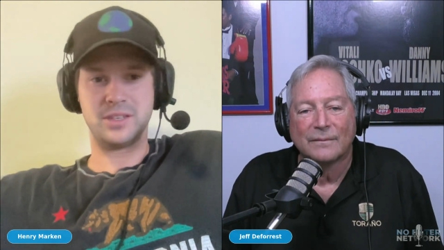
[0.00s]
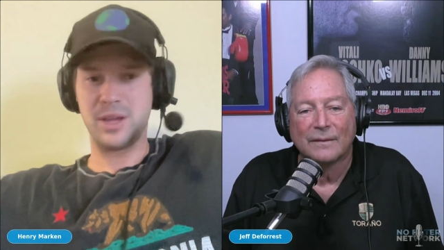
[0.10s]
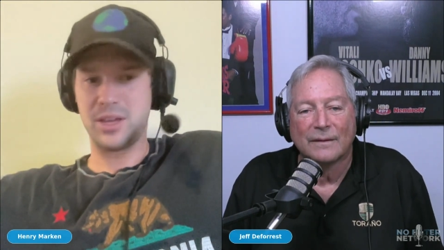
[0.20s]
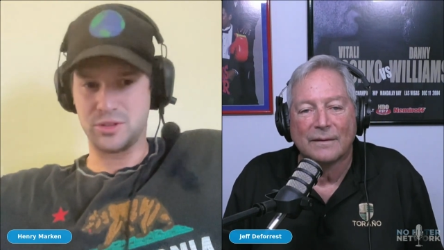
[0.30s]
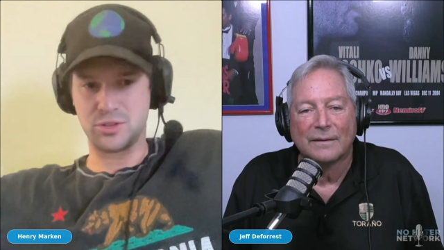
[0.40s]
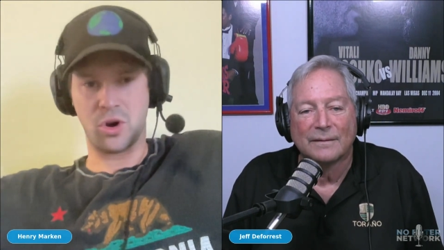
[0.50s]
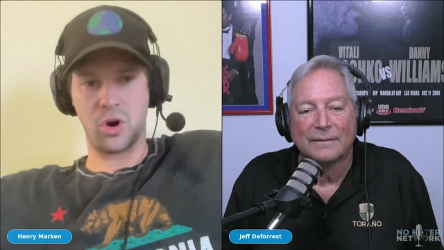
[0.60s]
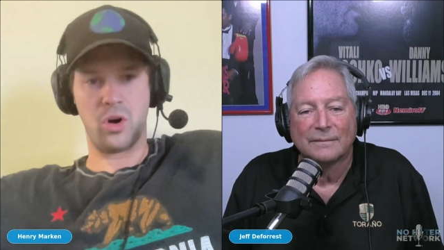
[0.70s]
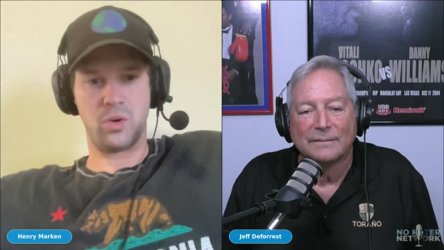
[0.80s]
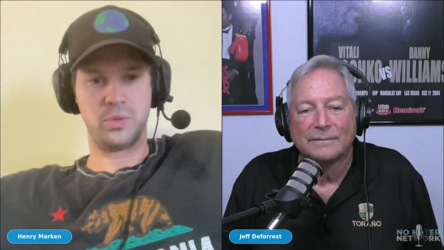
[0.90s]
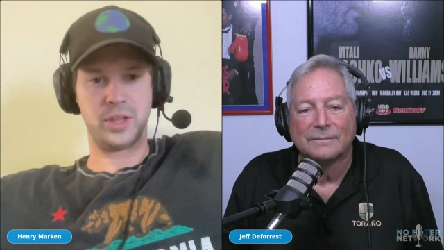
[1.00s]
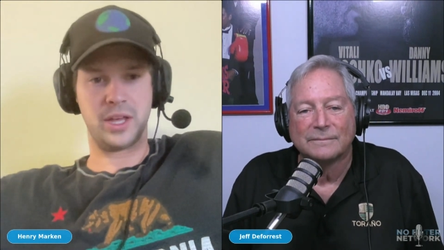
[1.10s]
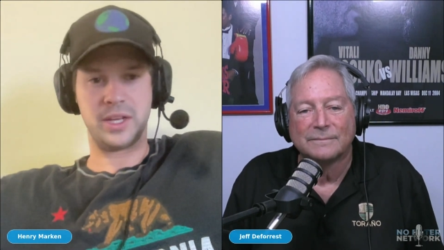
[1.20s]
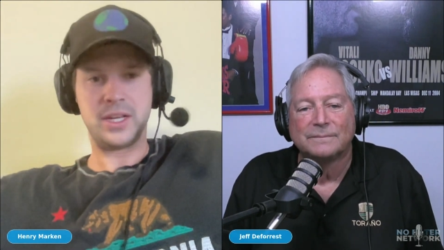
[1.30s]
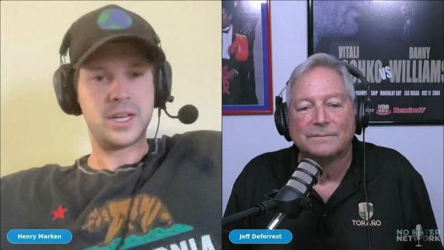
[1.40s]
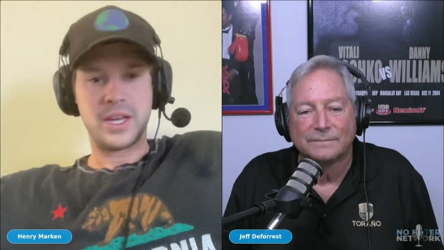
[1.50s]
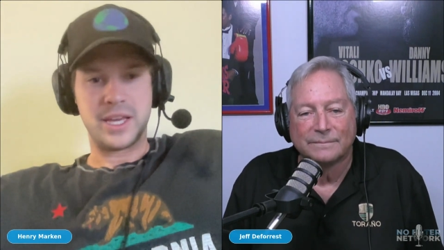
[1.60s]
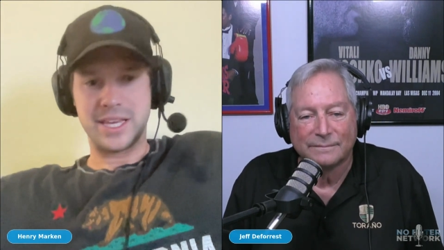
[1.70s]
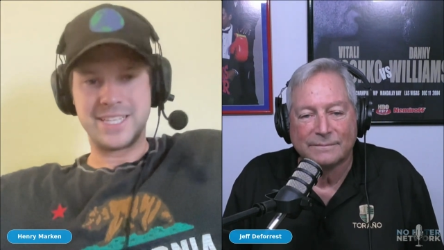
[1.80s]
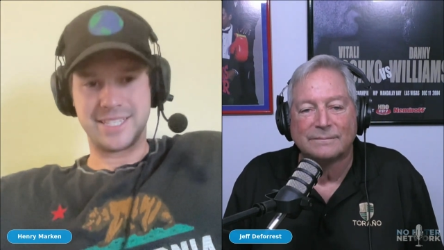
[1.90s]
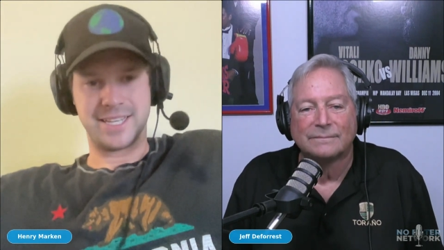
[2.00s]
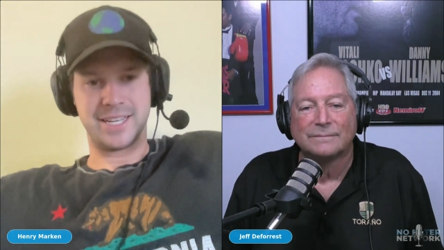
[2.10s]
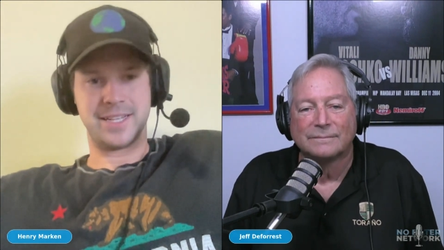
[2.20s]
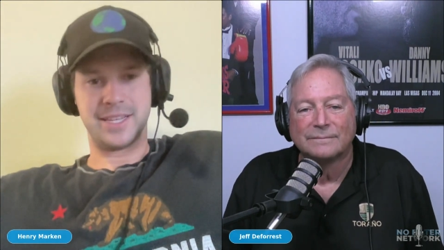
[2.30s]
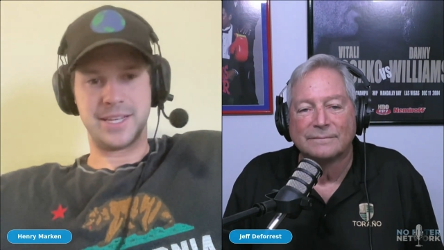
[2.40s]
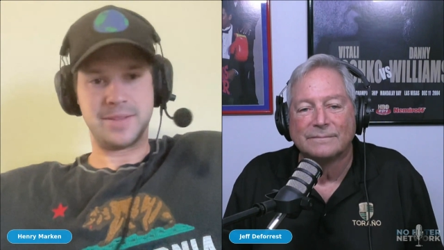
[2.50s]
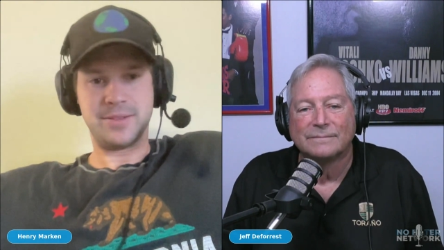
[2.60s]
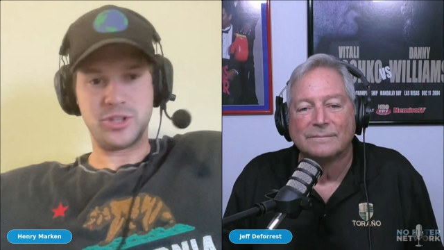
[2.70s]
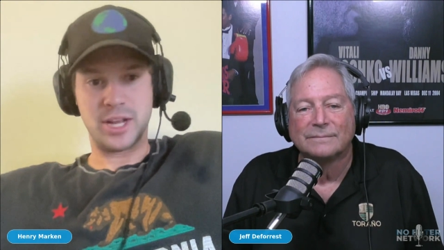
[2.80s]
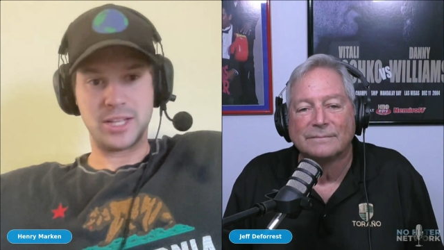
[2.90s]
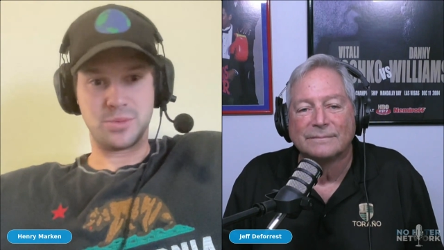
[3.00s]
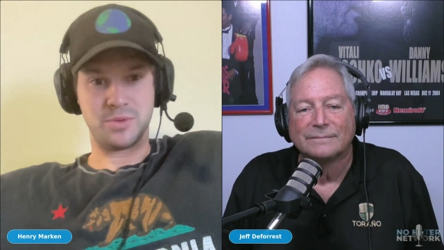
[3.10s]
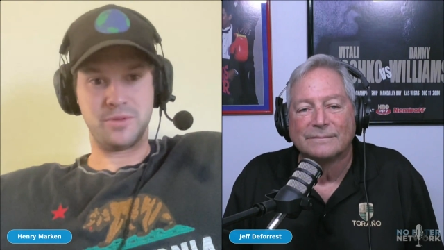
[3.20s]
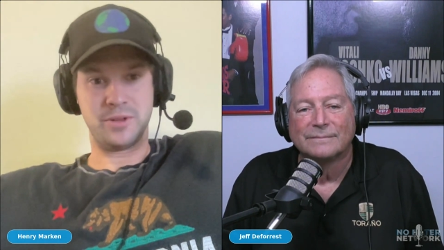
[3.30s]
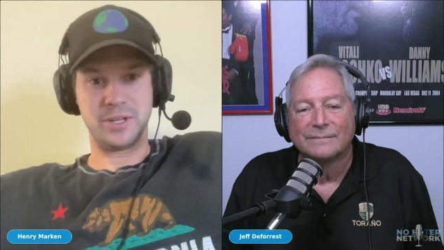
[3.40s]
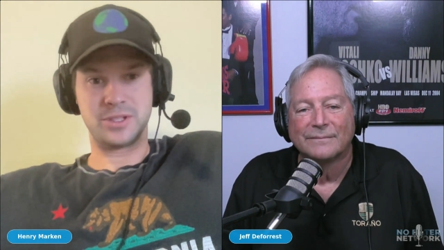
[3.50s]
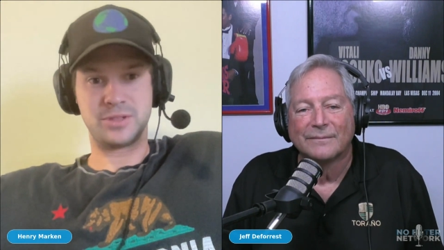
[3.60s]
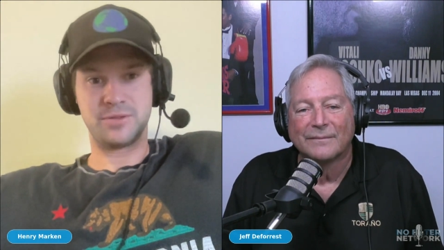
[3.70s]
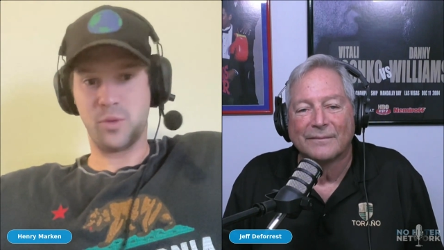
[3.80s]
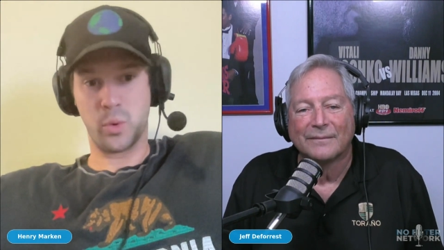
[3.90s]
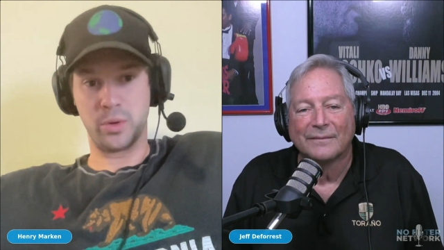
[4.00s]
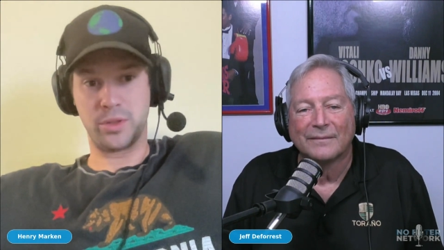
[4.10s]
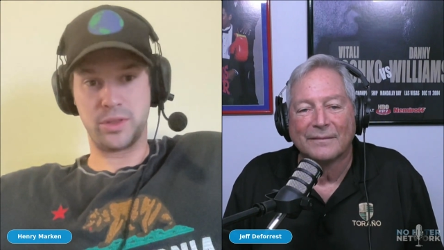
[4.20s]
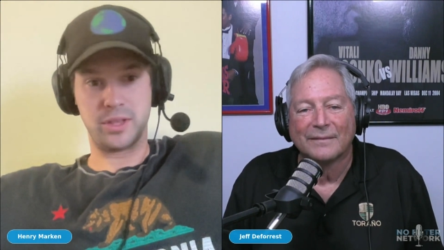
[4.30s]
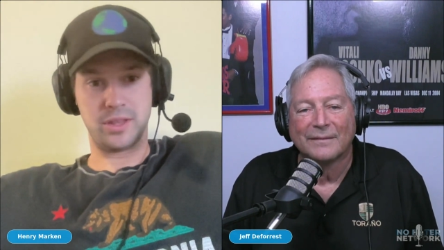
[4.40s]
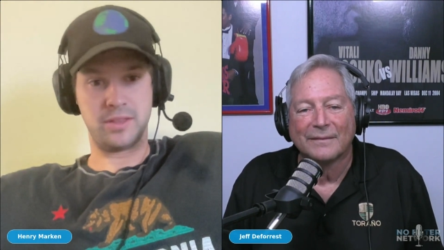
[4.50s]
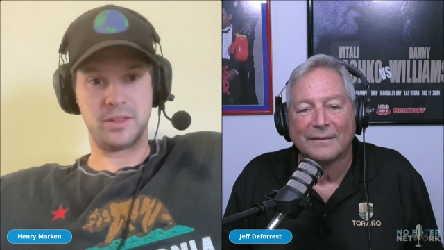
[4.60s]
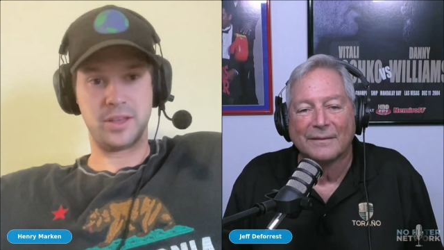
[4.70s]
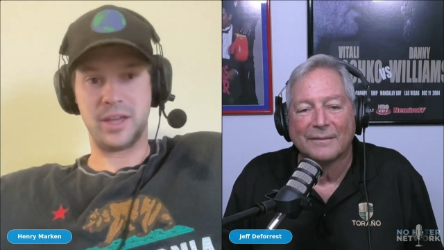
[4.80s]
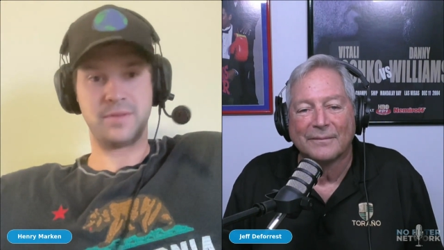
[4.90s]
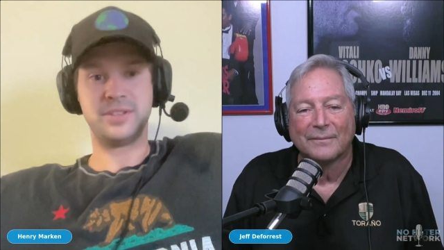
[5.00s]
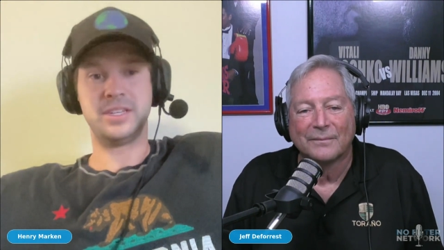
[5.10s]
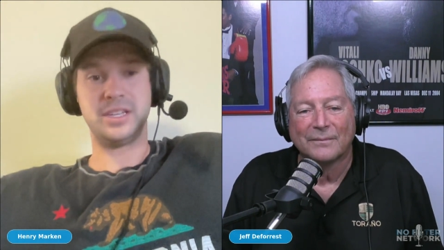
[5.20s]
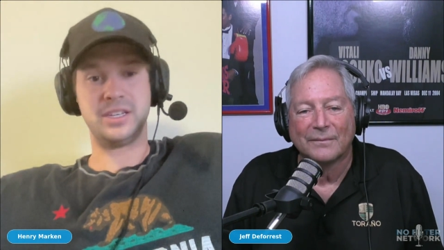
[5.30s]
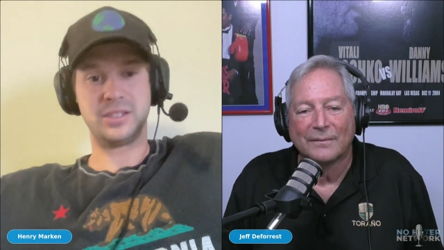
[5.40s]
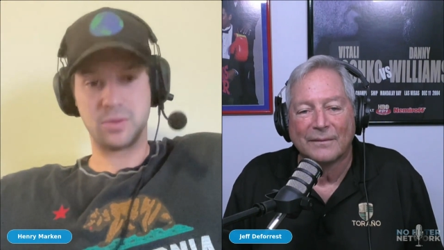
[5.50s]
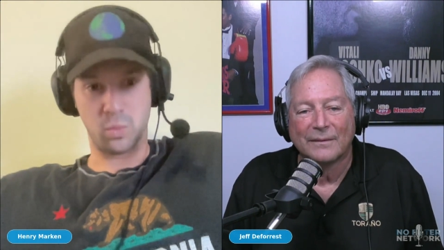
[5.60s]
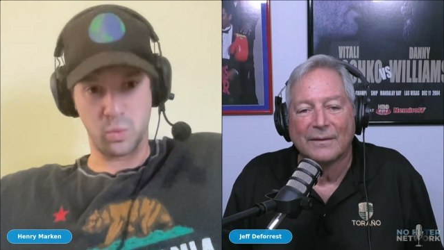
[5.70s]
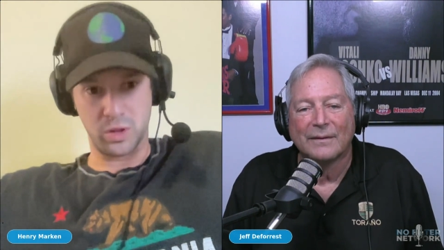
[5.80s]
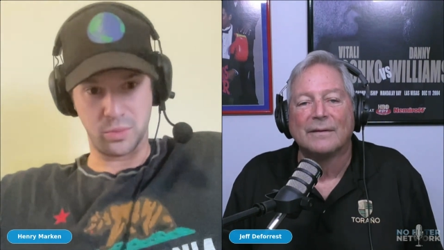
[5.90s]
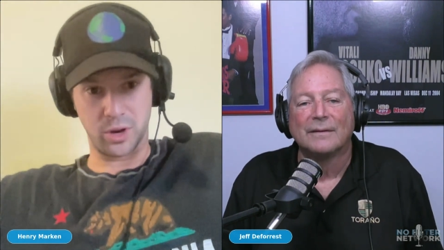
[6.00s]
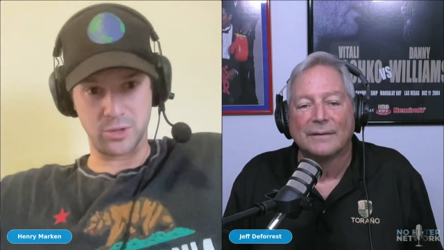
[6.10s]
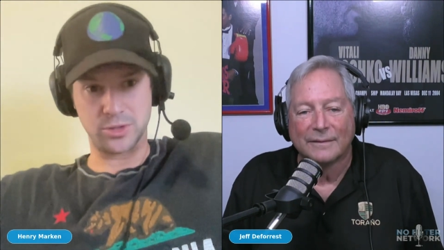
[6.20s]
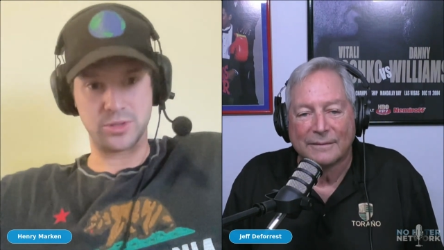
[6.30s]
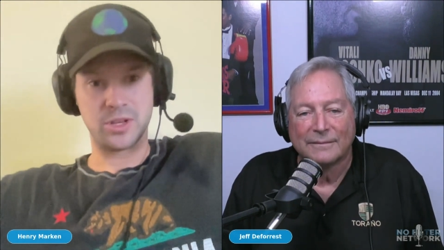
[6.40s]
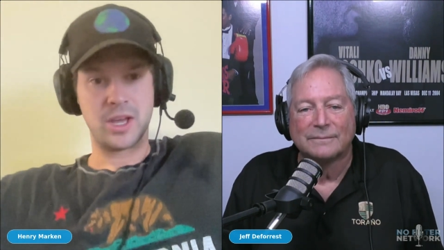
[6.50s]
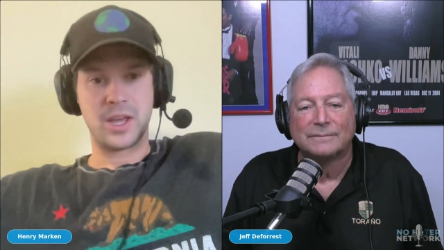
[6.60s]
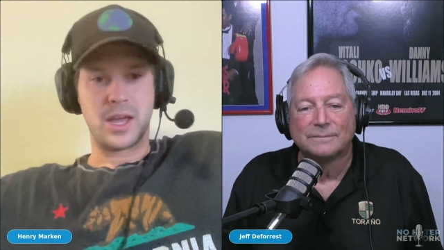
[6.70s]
Speaker 1: He made this call that he said that the Jets would finish fourth in the AFC East with Rodgers.